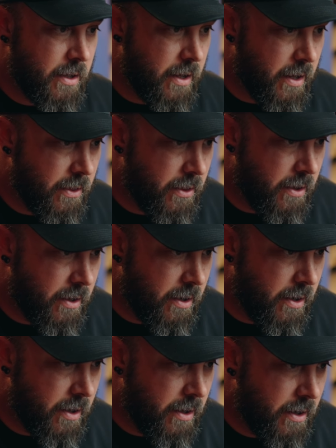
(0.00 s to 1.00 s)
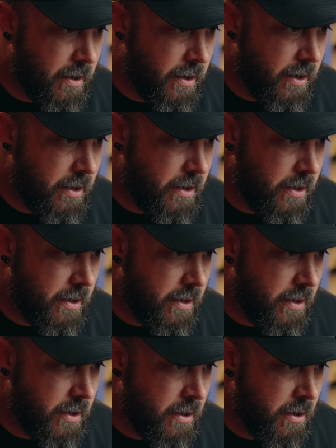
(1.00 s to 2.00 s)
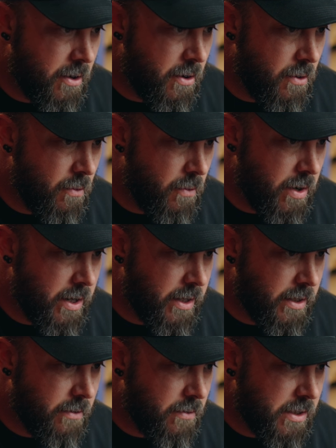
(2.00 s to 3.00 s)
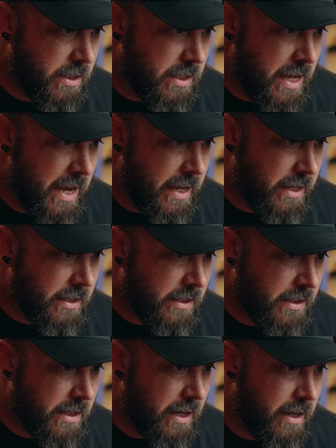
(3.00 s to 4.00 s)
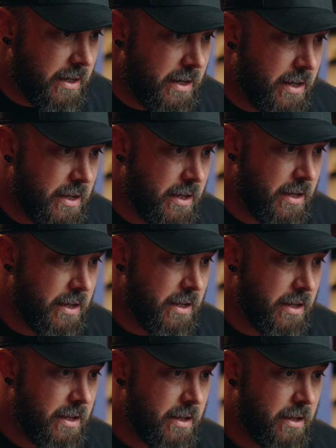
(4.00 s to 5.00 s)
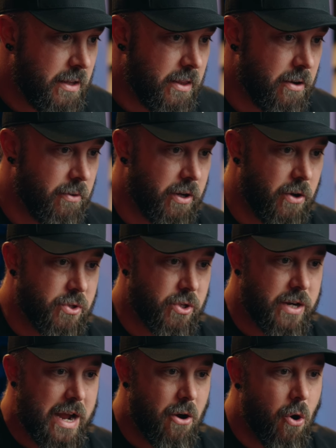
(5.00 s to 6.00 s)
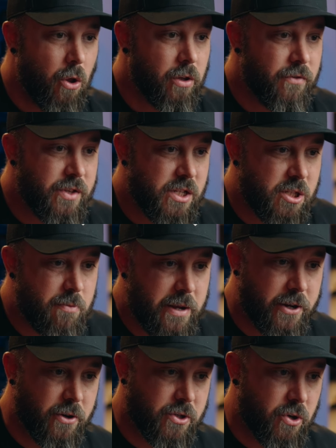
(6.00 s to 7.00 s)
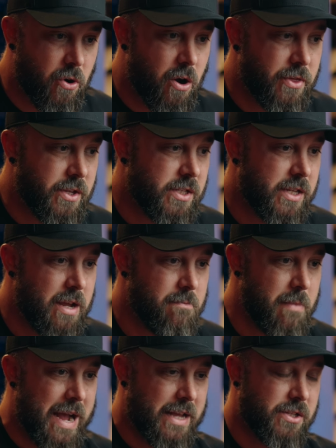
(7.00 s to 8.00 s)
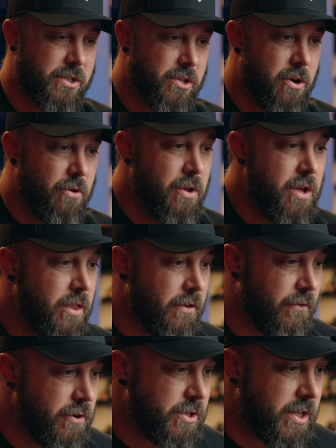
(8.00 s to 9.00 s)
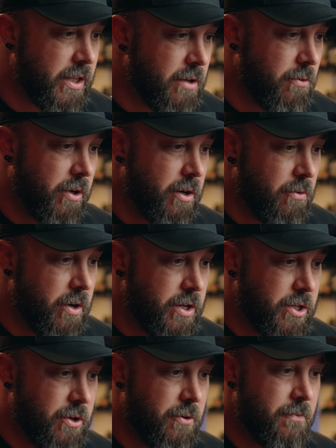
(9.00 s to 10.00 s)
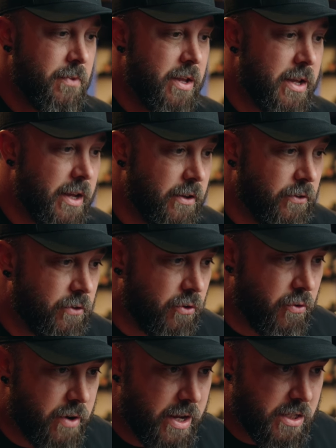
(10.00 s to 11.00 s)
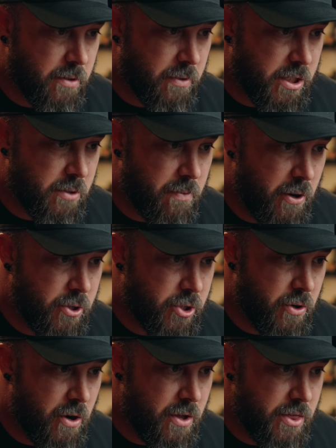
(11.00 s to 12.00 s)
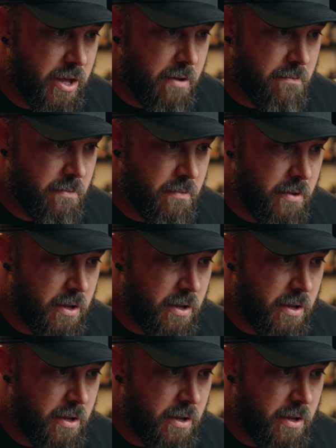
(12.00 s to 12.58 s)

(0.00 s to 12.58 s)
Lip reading: And then once that is done, there we go. So now all of these speakers are on the same mask. So the first thing that we're going to want to do is create some exposure on them.